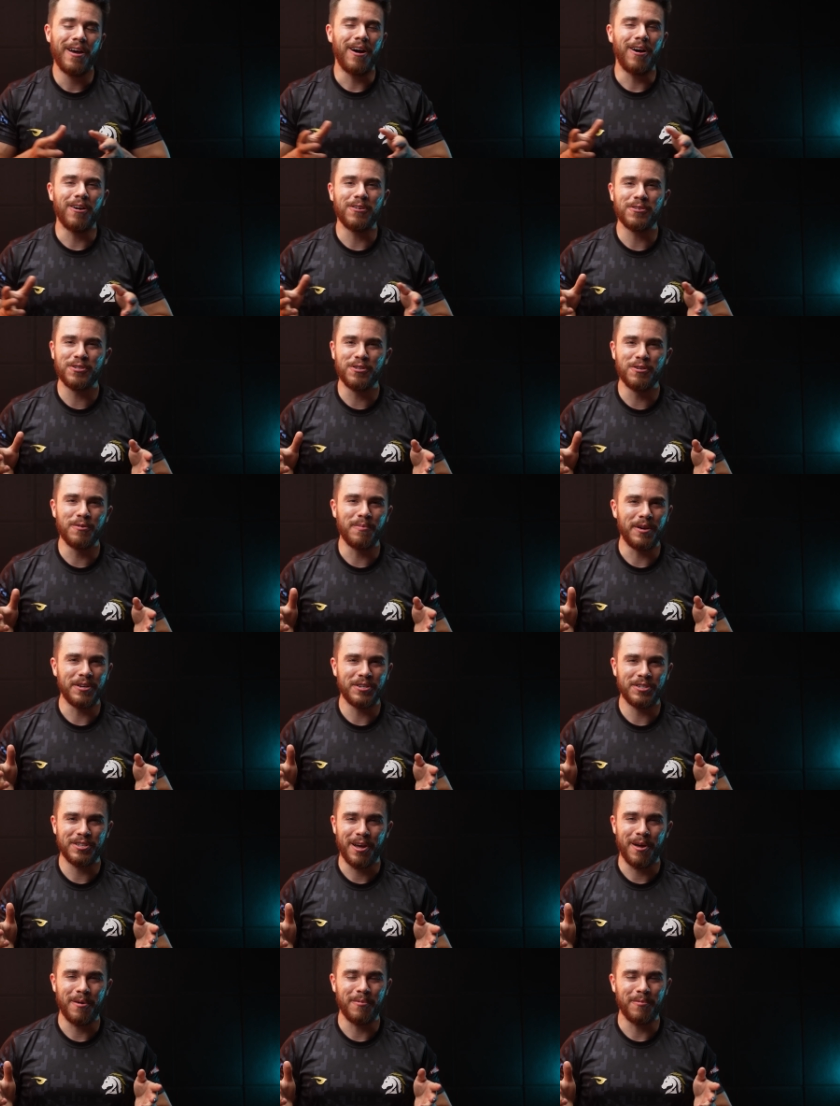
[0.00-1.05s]
I'll shoot my
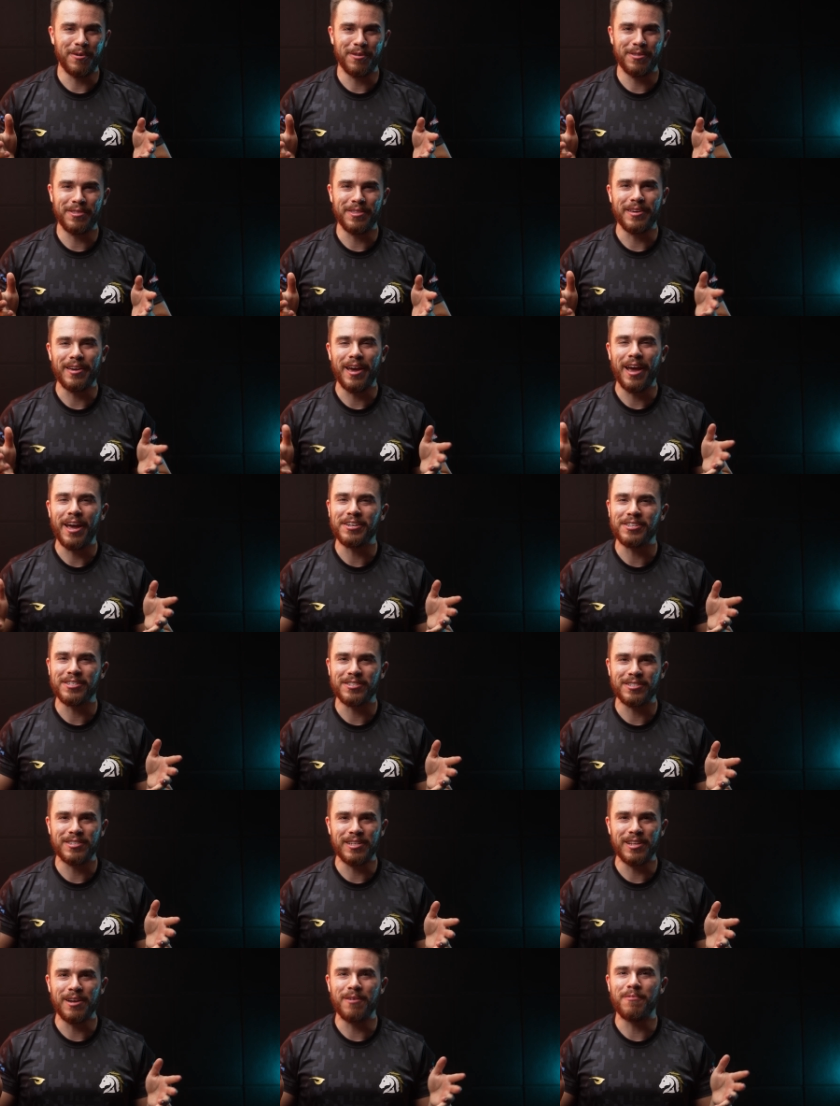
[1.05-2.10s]
shot with the
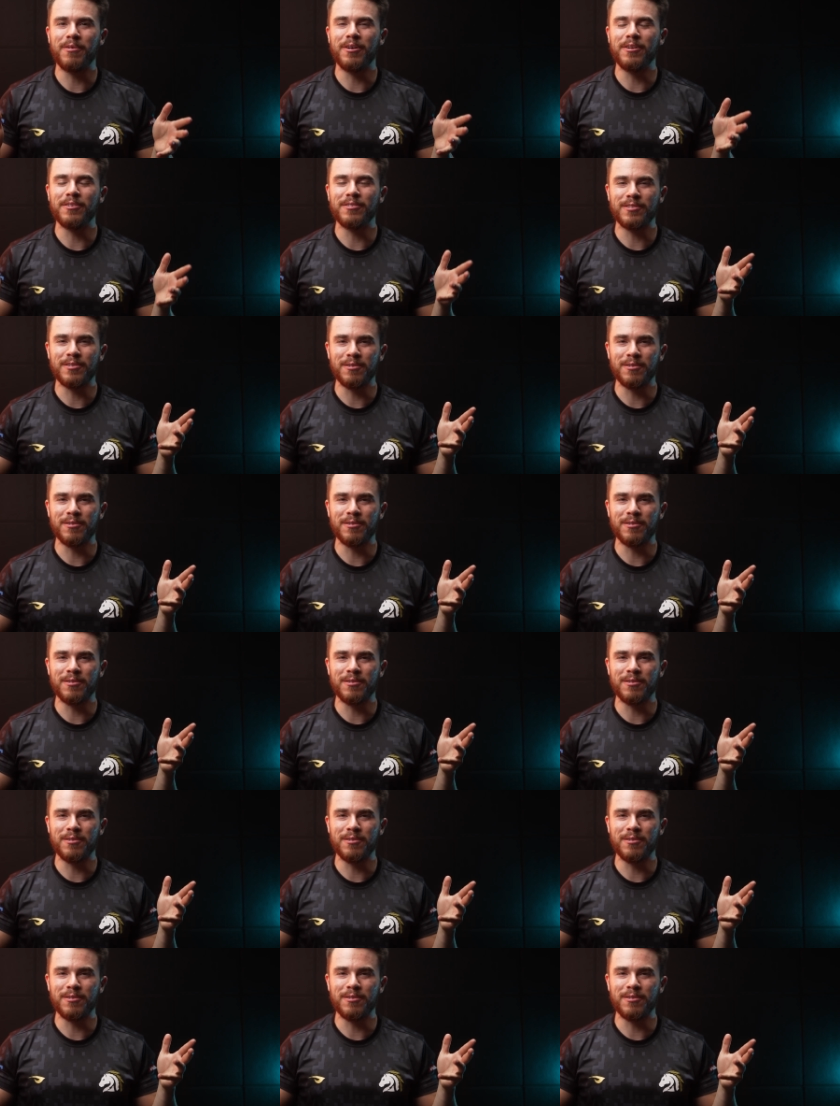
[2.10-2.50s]
agency that runs